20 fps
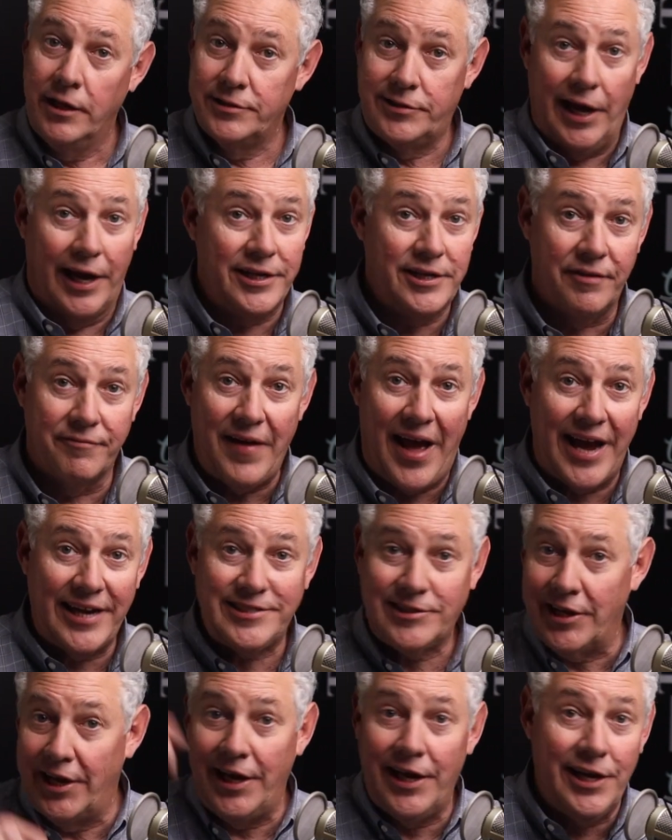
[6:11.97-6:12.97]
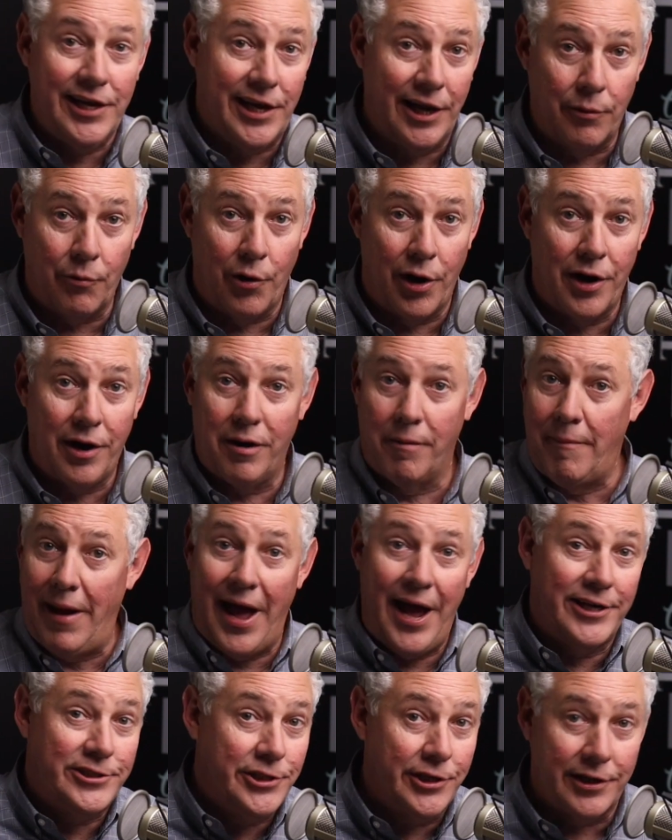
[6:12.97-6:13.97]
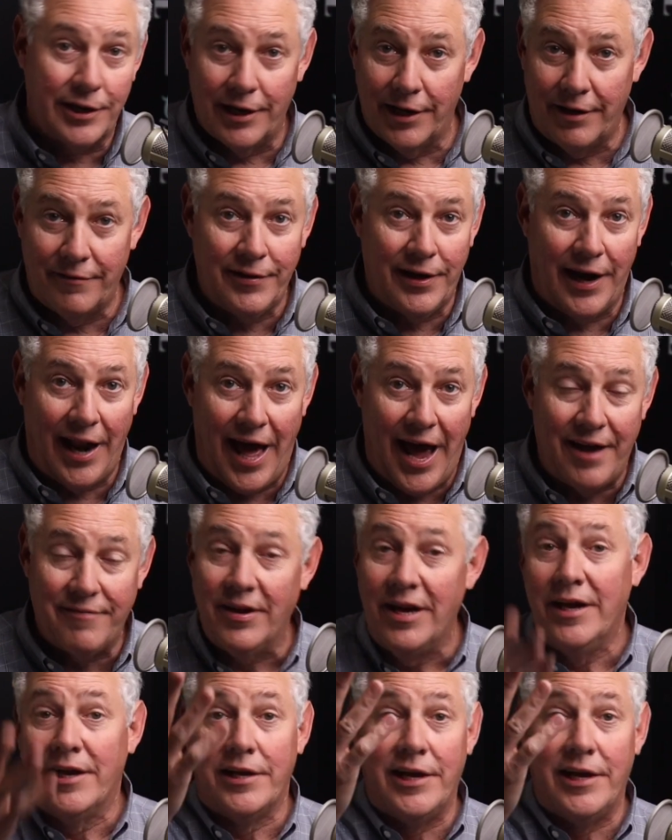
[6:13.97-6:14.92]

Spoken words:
take the vaccine, get rid of the mask, you can live your life.